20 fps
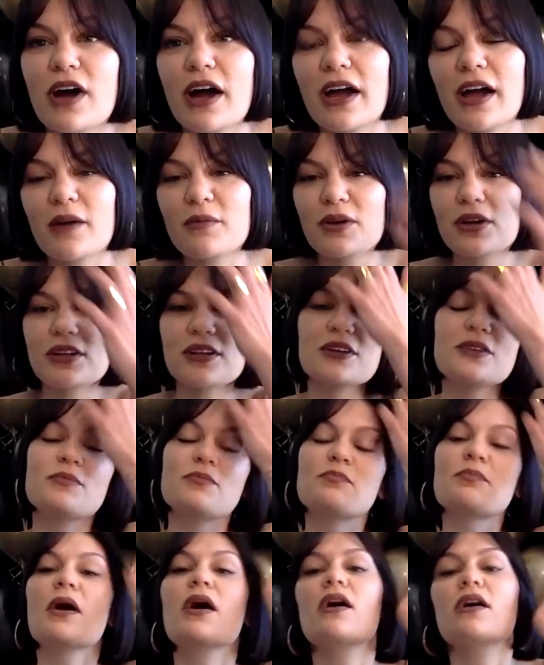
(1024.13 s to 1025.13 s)
Right, I'm going
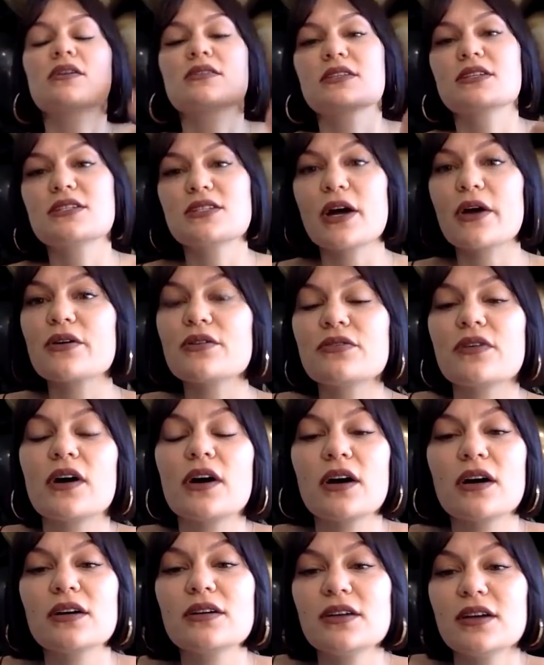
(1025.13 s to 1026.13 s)
to pass this
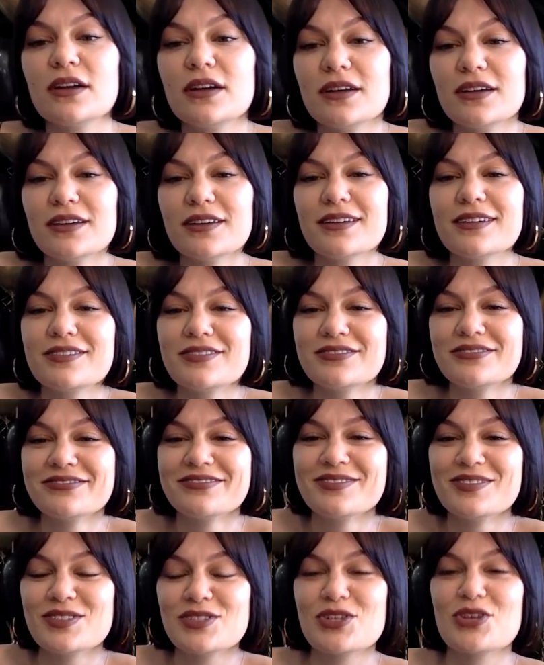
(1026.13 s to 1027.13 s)
over
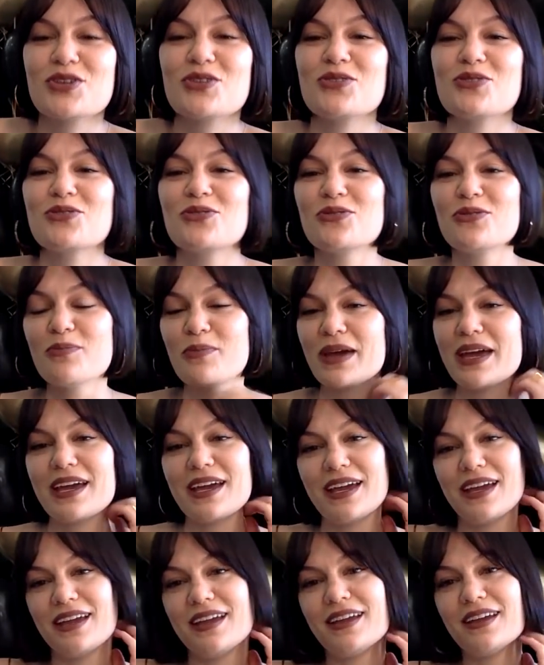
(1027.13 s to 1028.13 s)
to
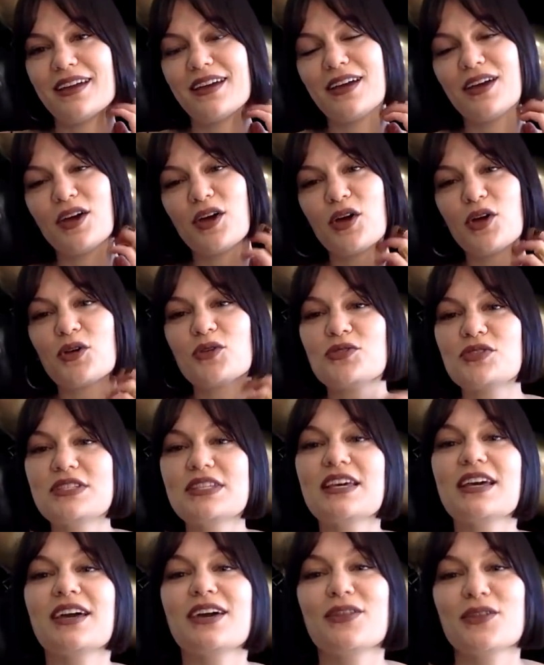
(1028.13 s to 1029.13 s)
me, who's
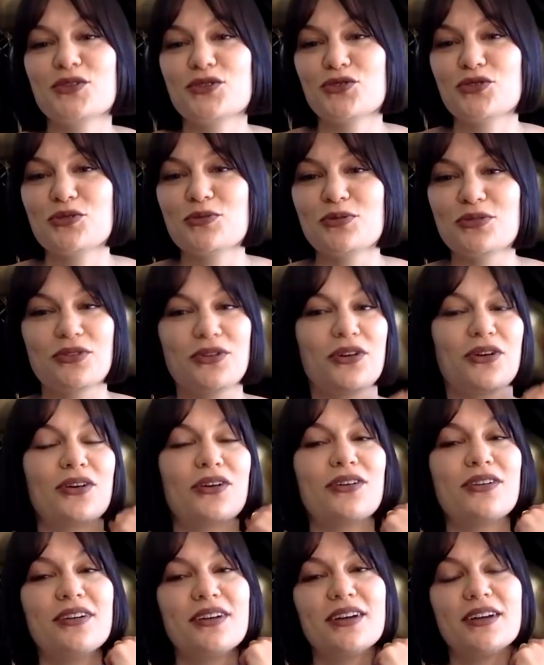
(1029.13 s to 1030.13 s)
singing at the
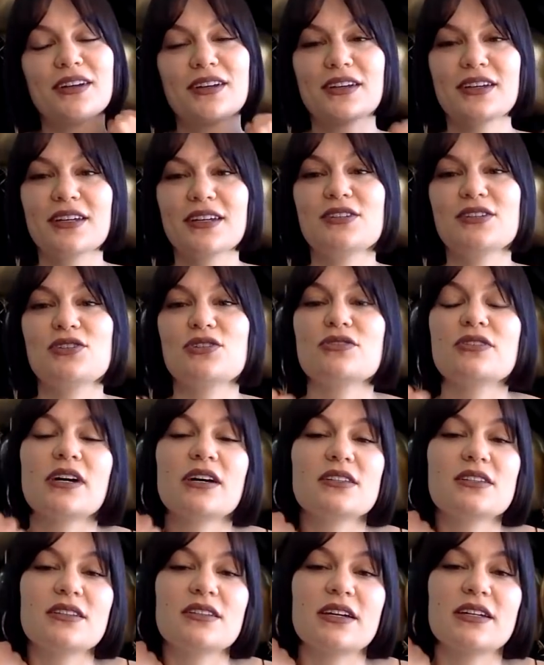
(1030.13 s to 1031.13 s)
Troubadour in
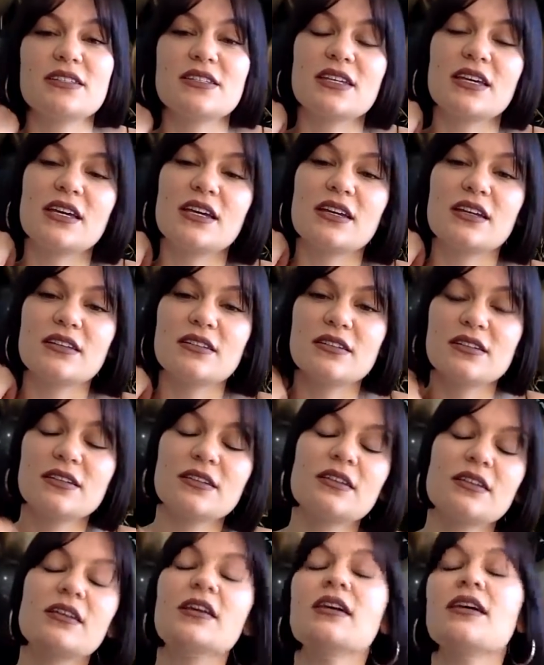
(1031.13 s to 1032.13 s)
2019.
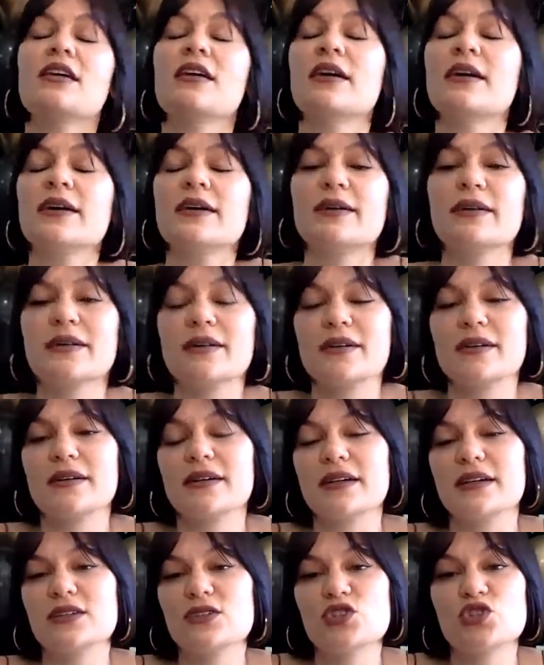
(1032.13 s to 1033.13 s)

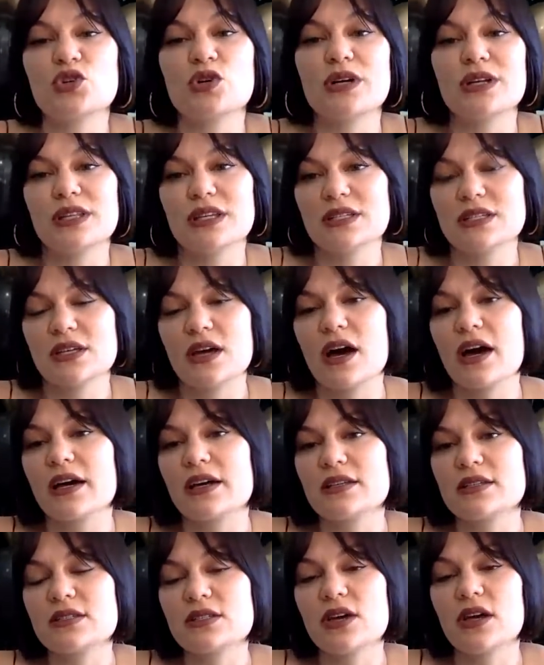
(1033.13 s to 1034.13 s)
Enjoy this,
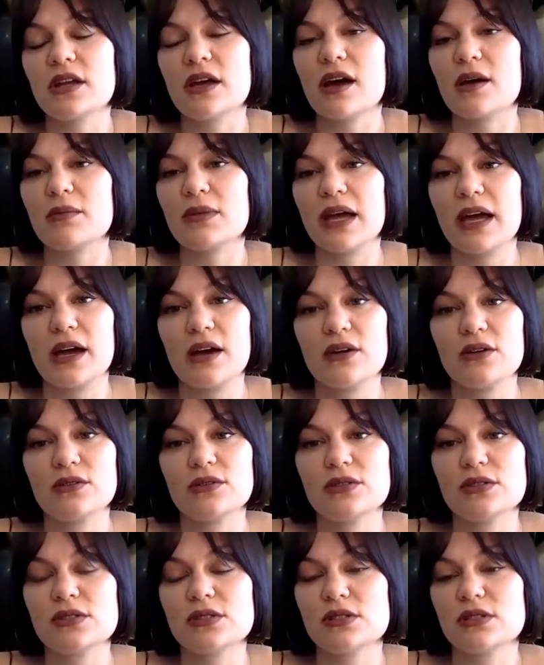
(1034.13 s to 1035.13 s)
guys. Turn it up
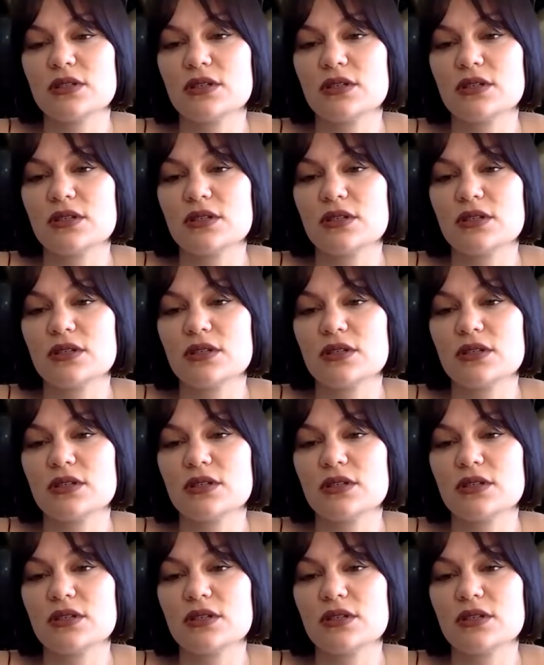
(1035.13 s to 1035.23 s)
loud.